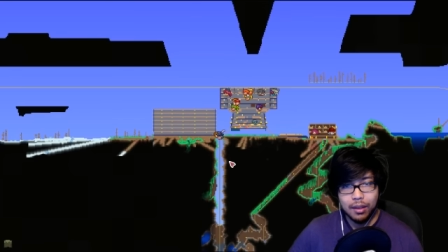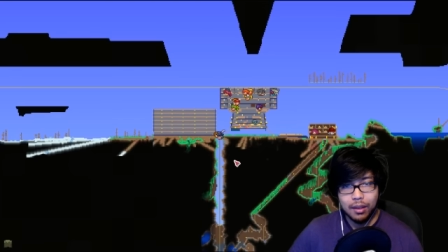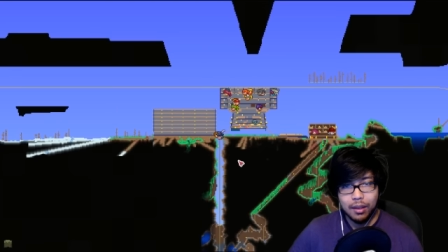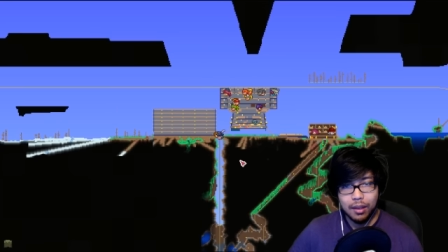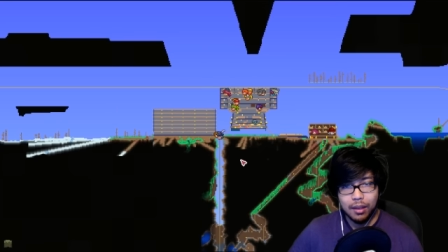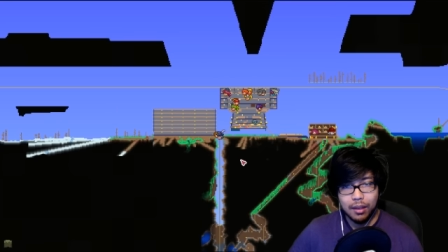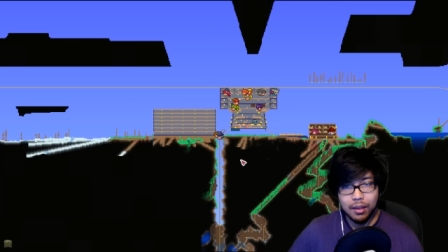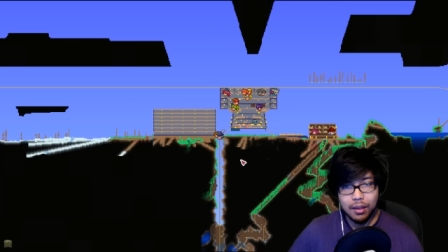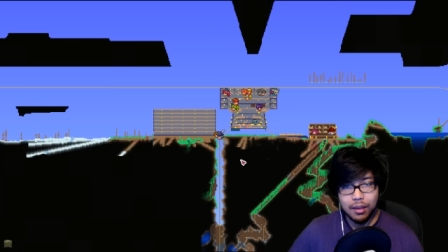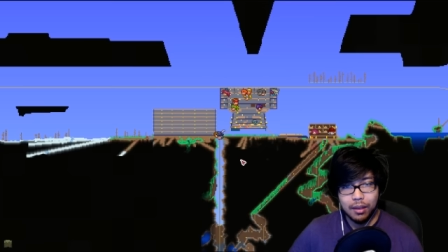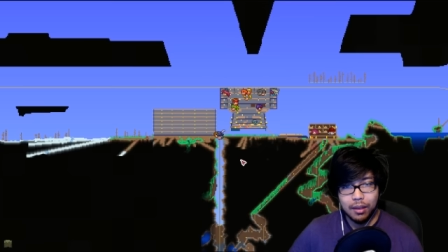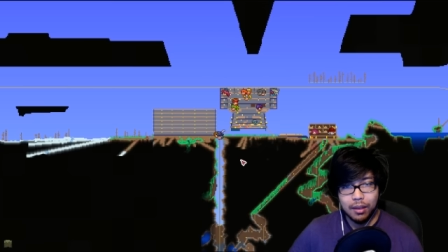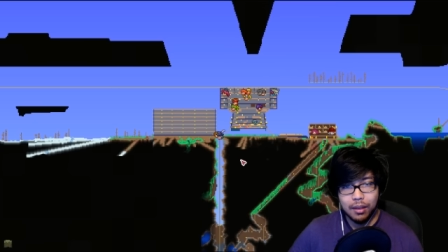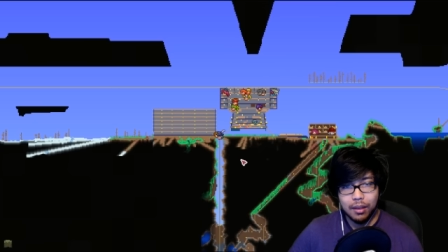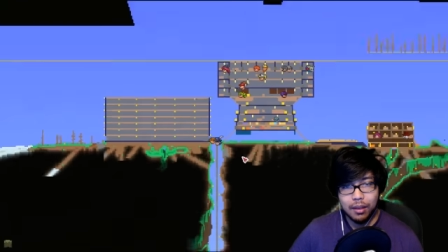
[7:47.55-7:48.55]

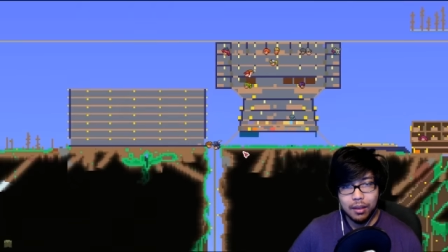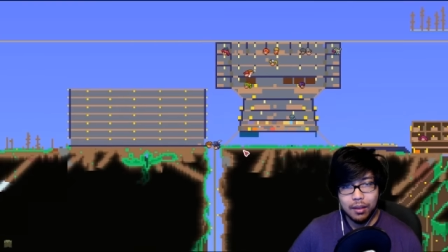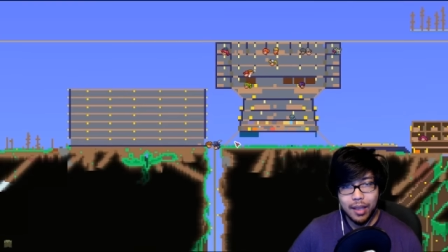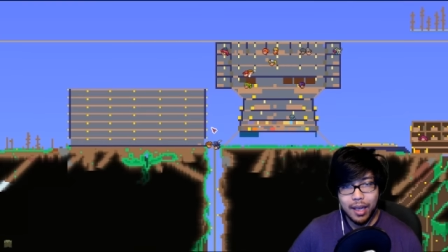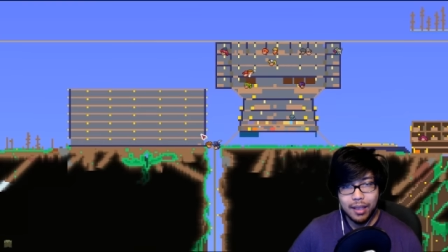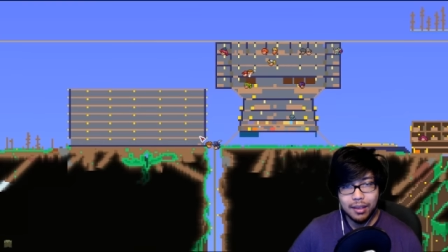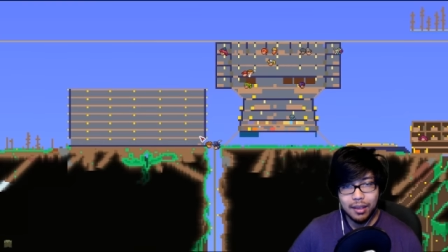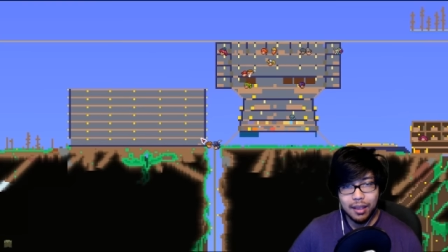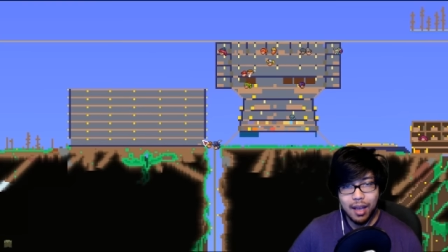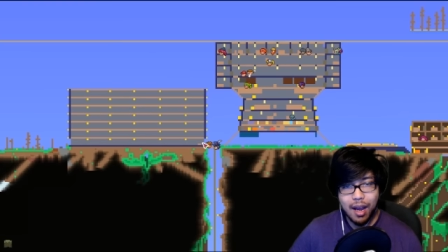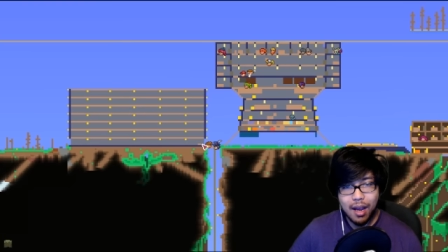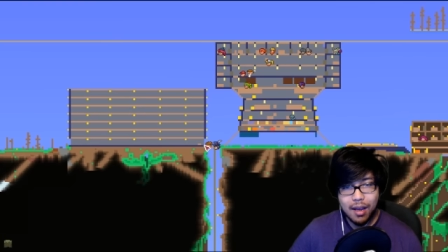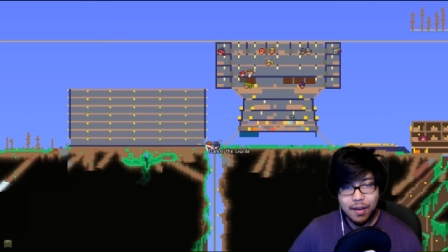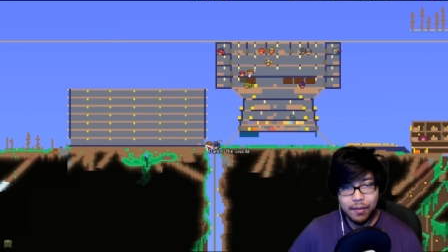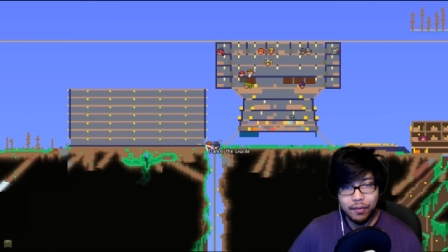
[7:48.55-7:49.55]
Uh, yeah, he's
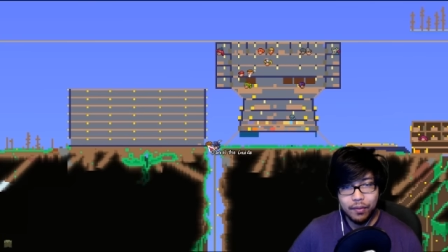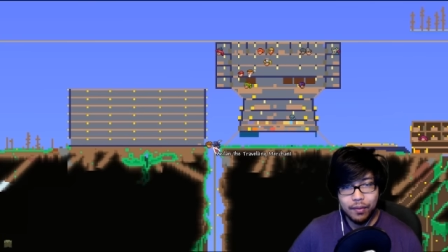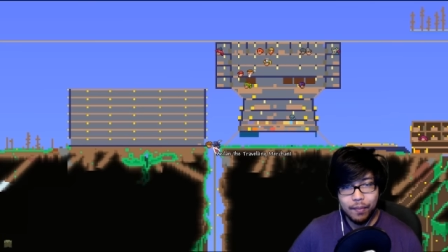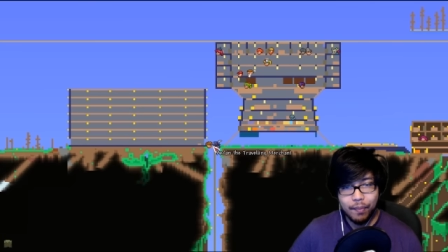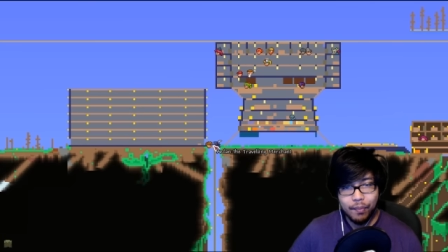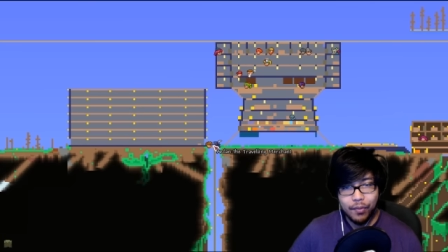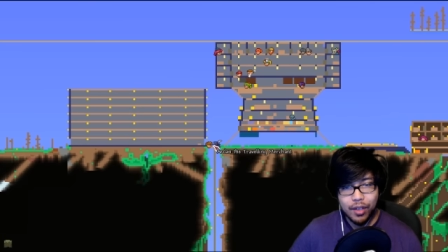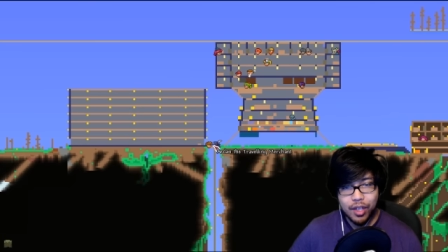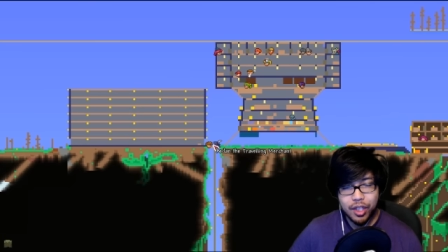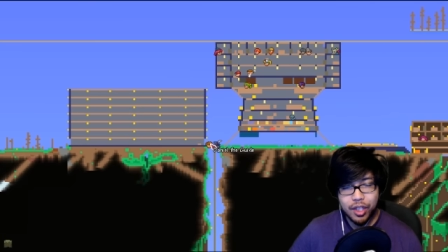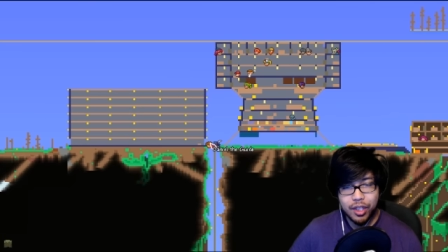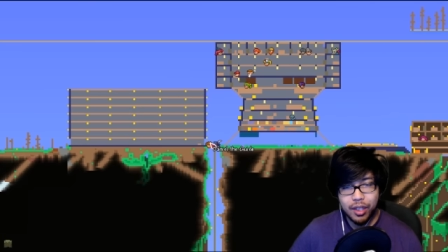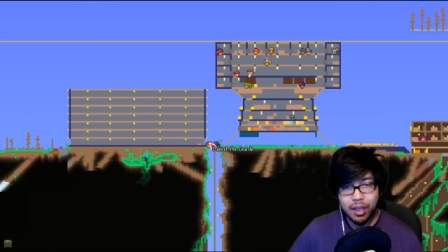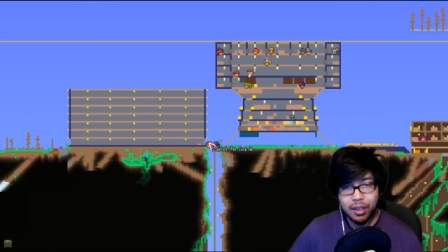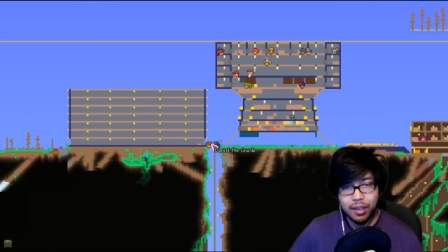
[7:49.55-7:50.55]
alive. He's
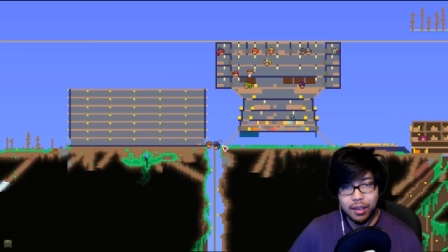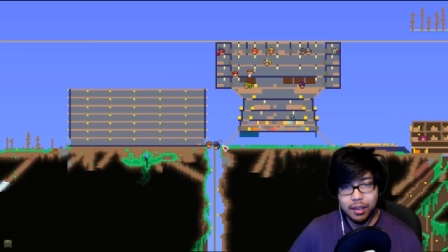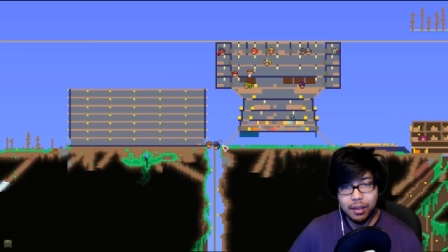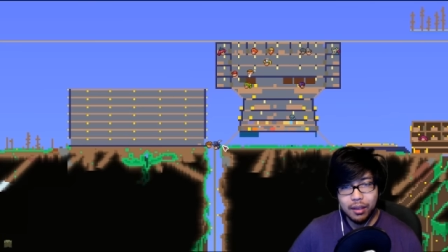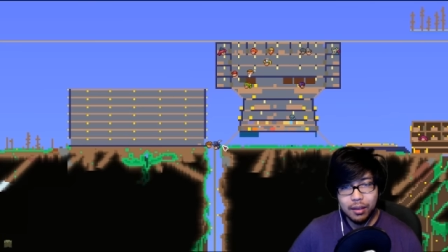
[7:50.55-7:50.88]
chilling